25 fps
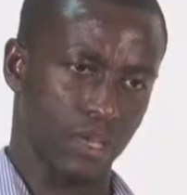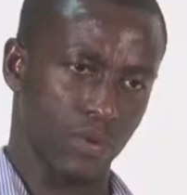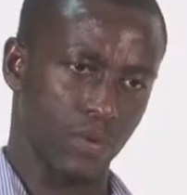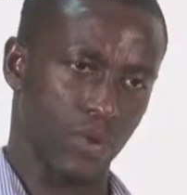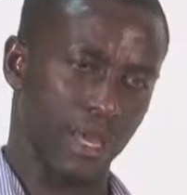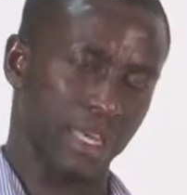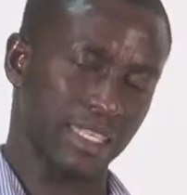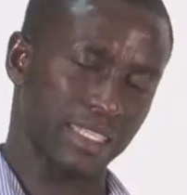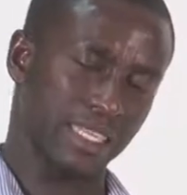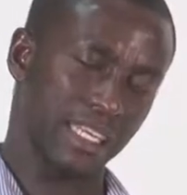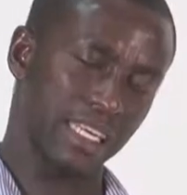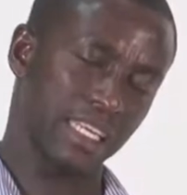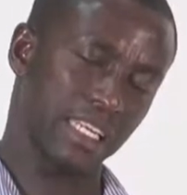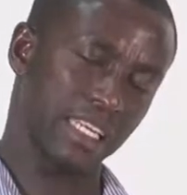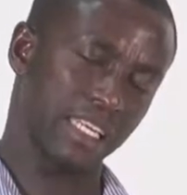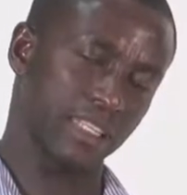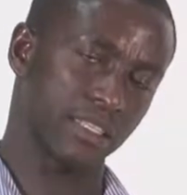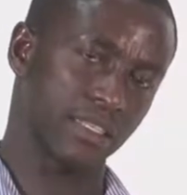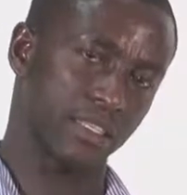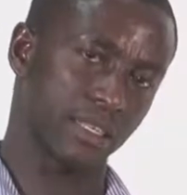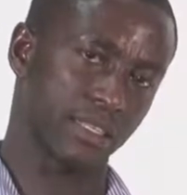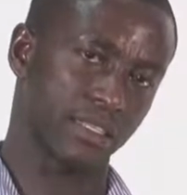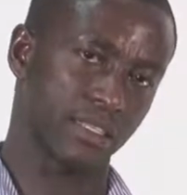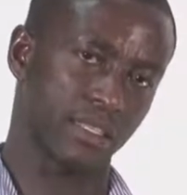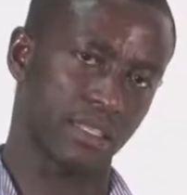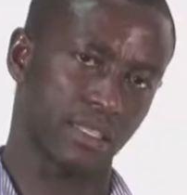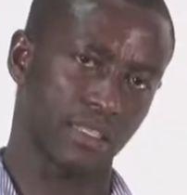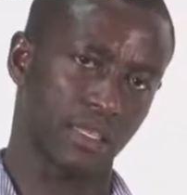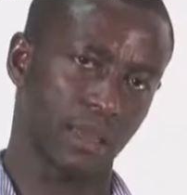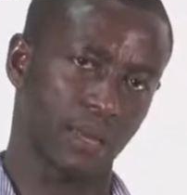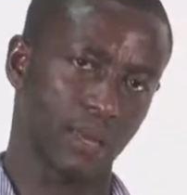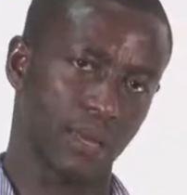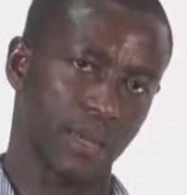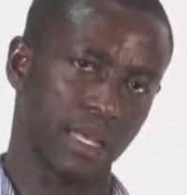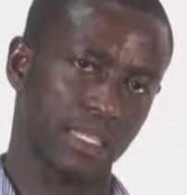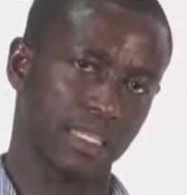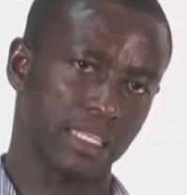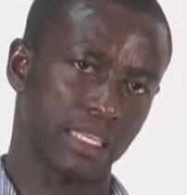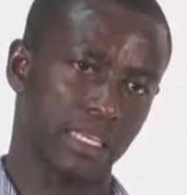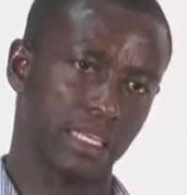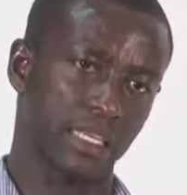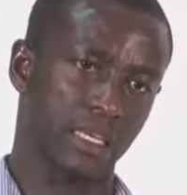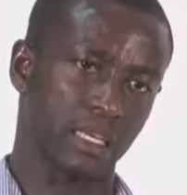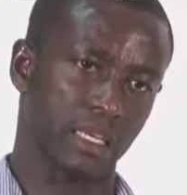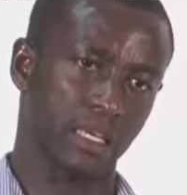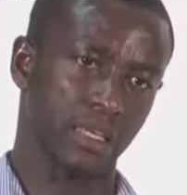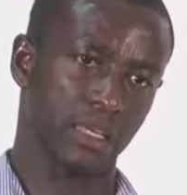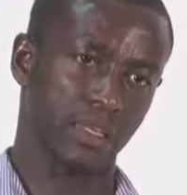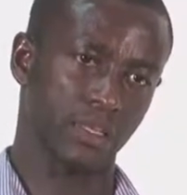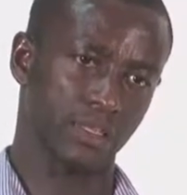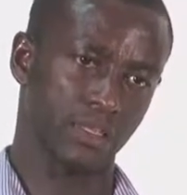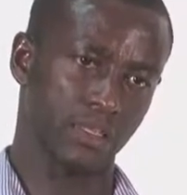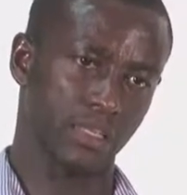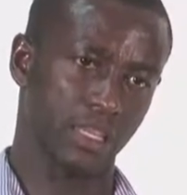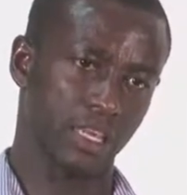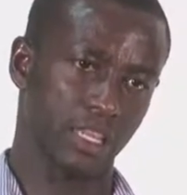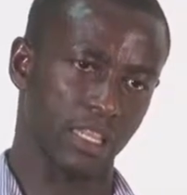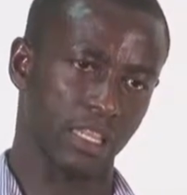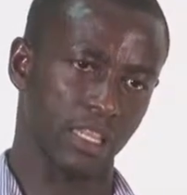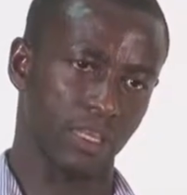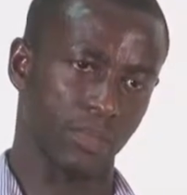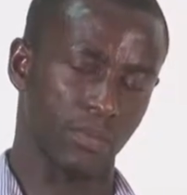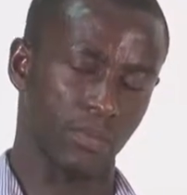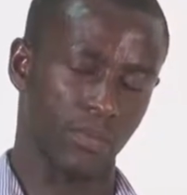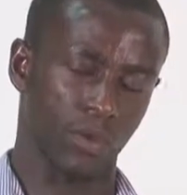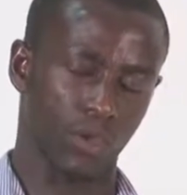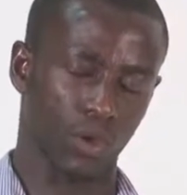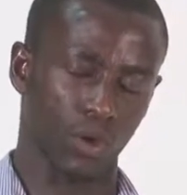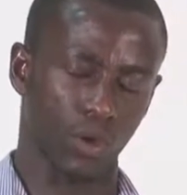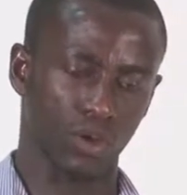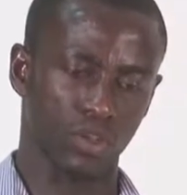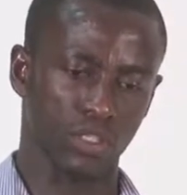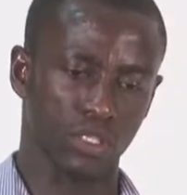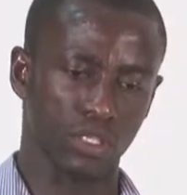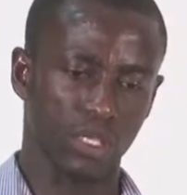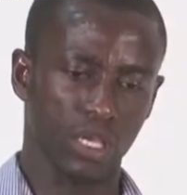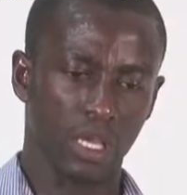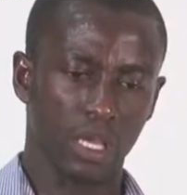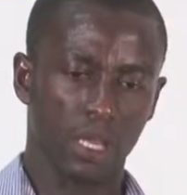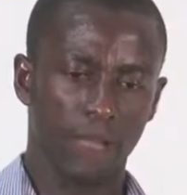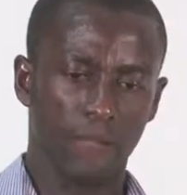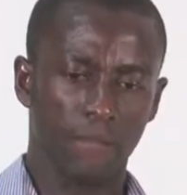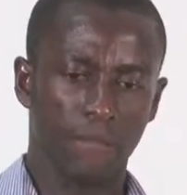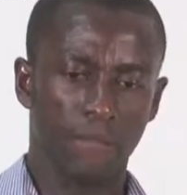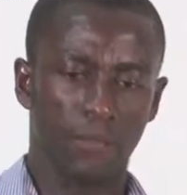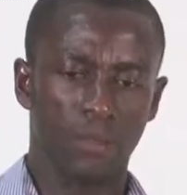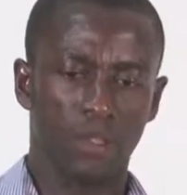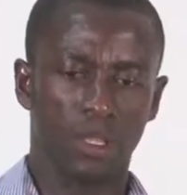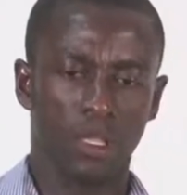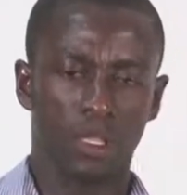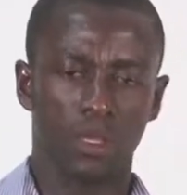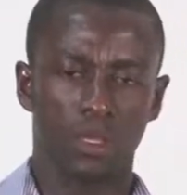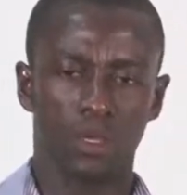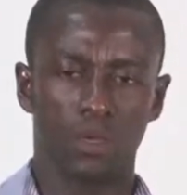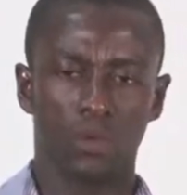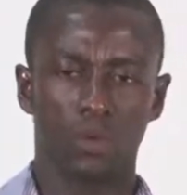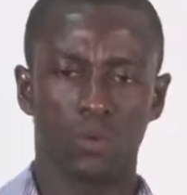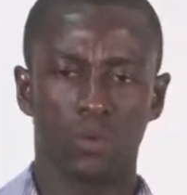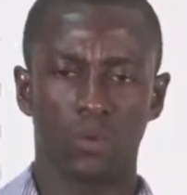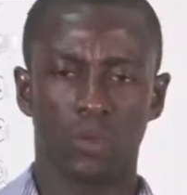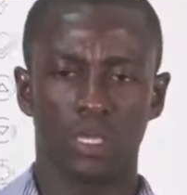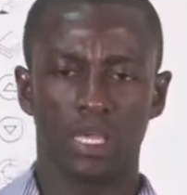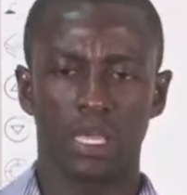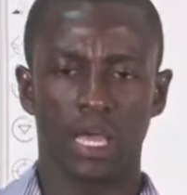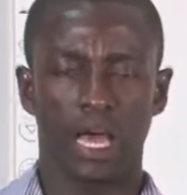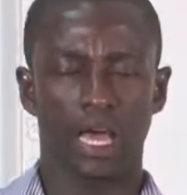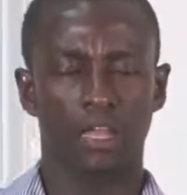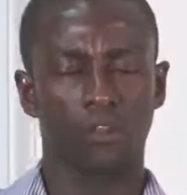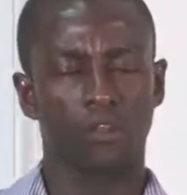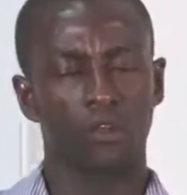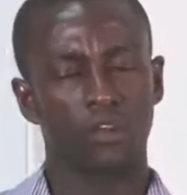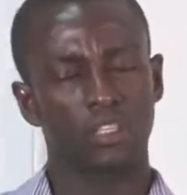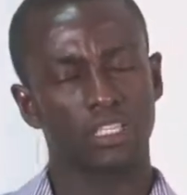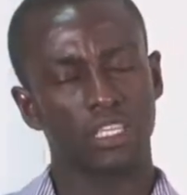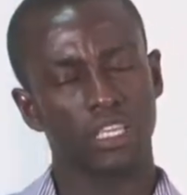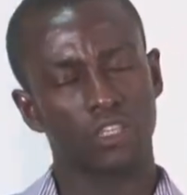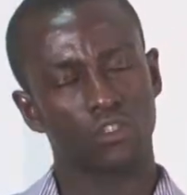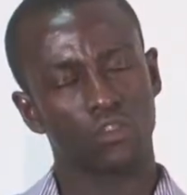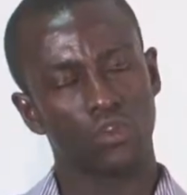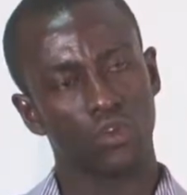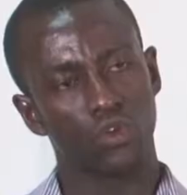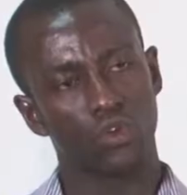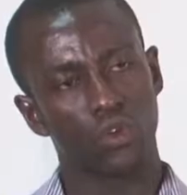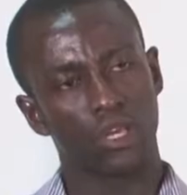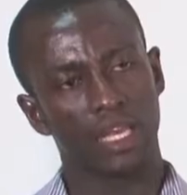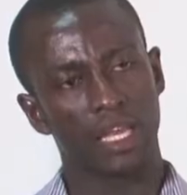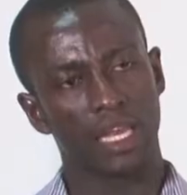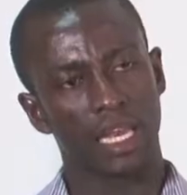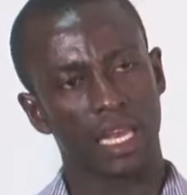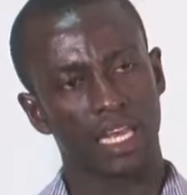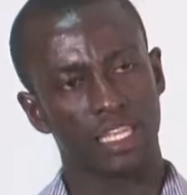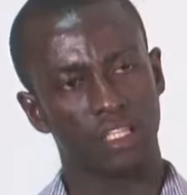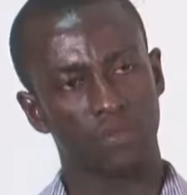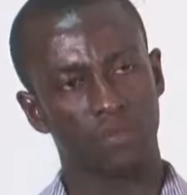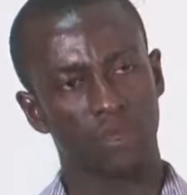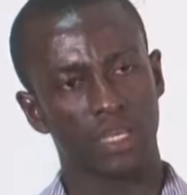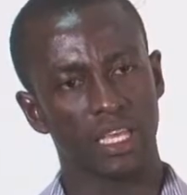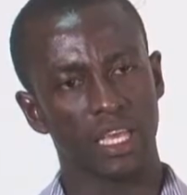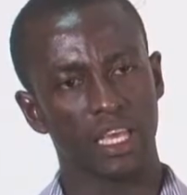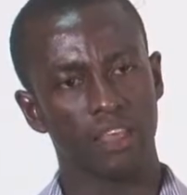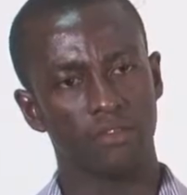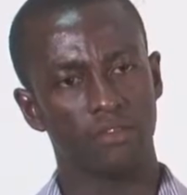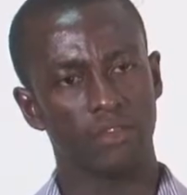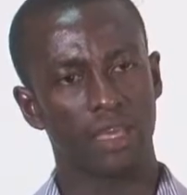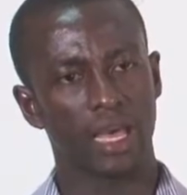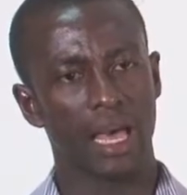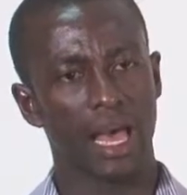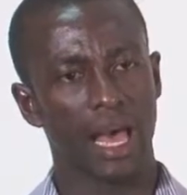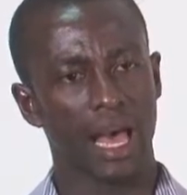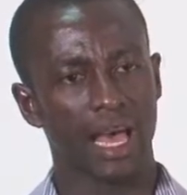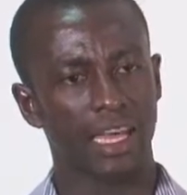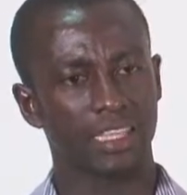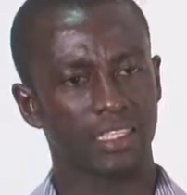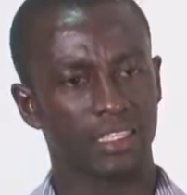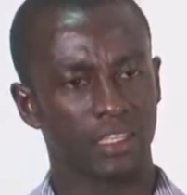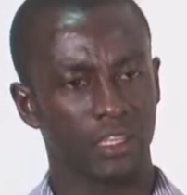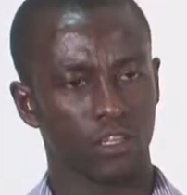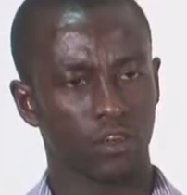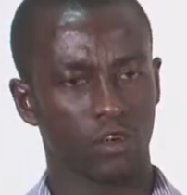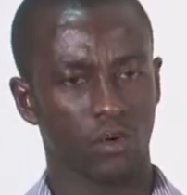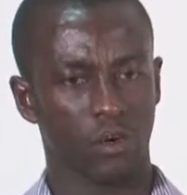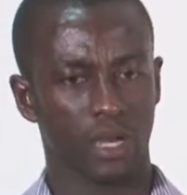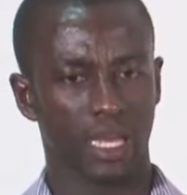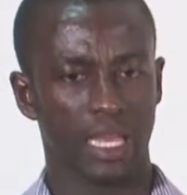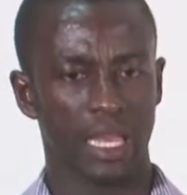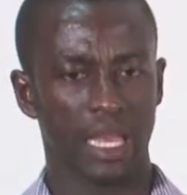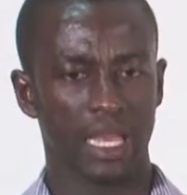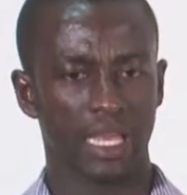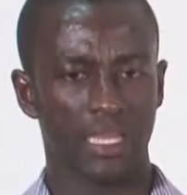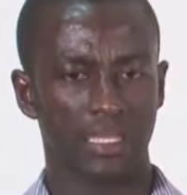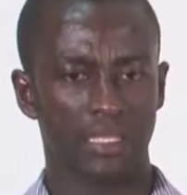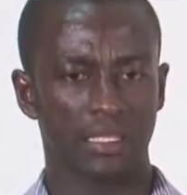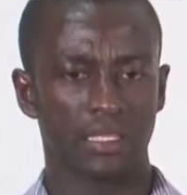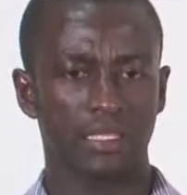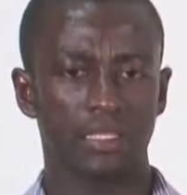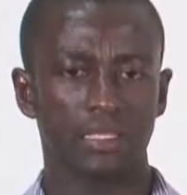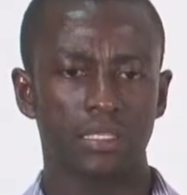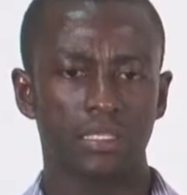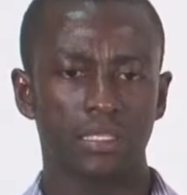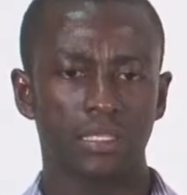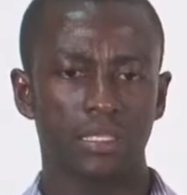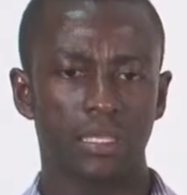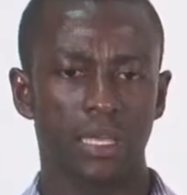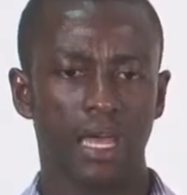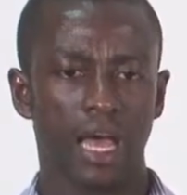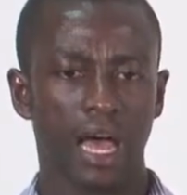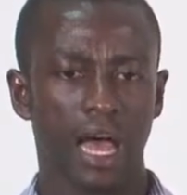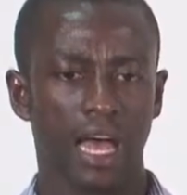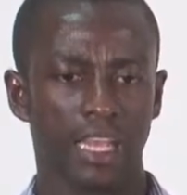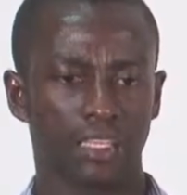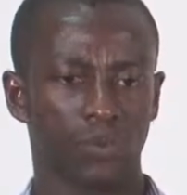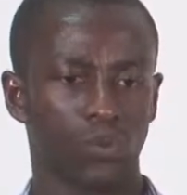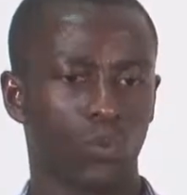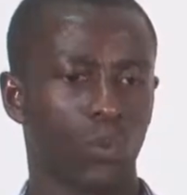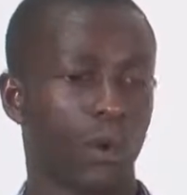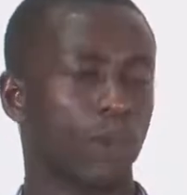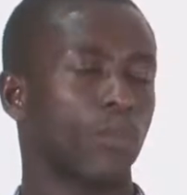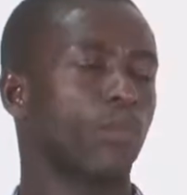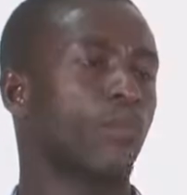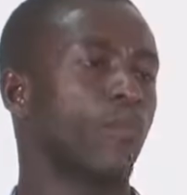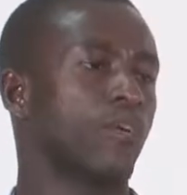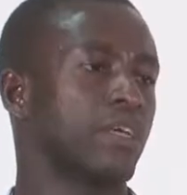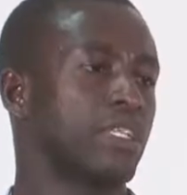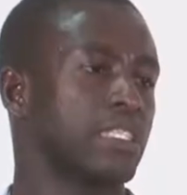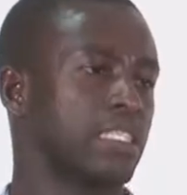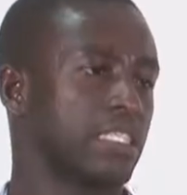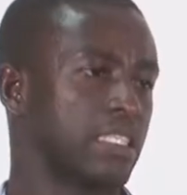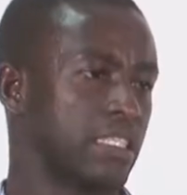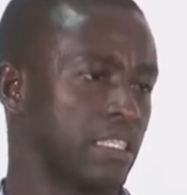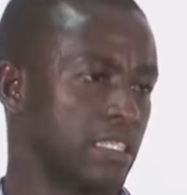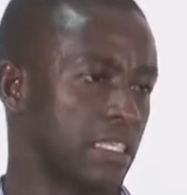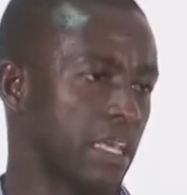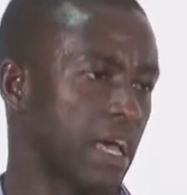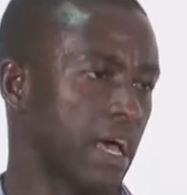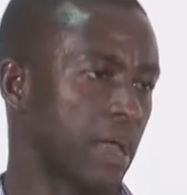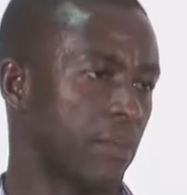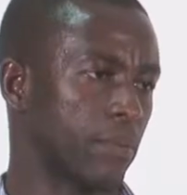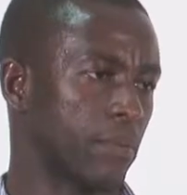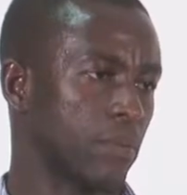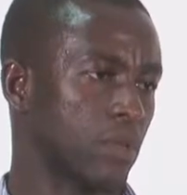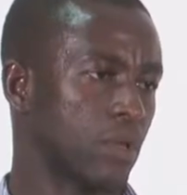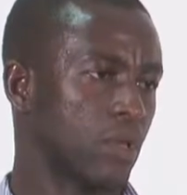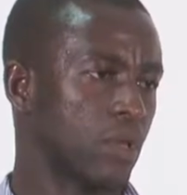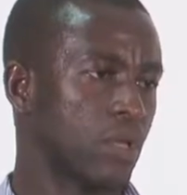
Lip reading: We are saying it's a systematic study because we are not just looking at behavior as it occurs at one point in time.